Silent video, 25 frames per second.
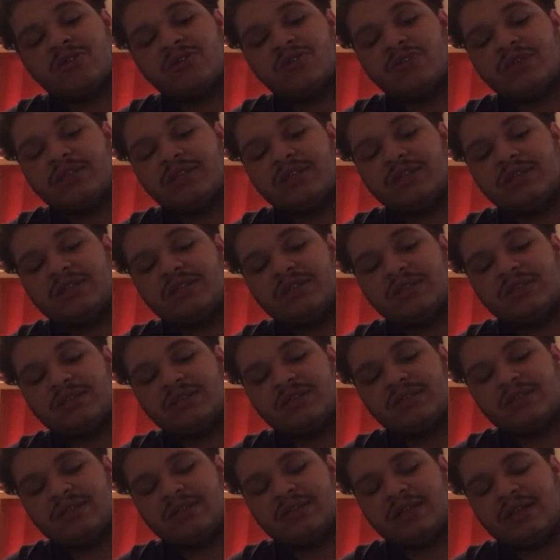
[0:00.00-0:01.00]

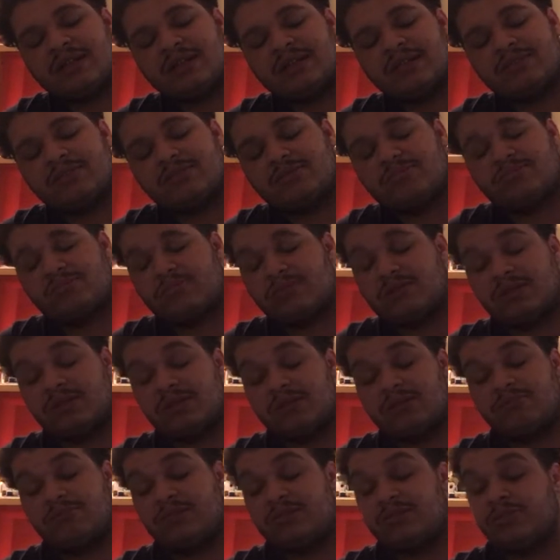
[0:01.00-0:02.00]
Grease at
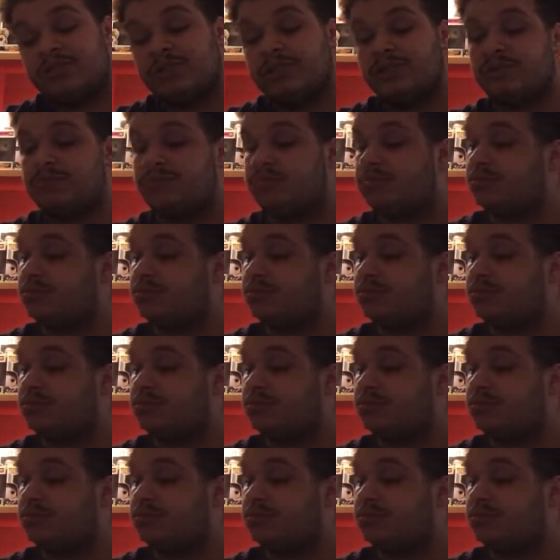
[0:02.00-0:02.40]
some point.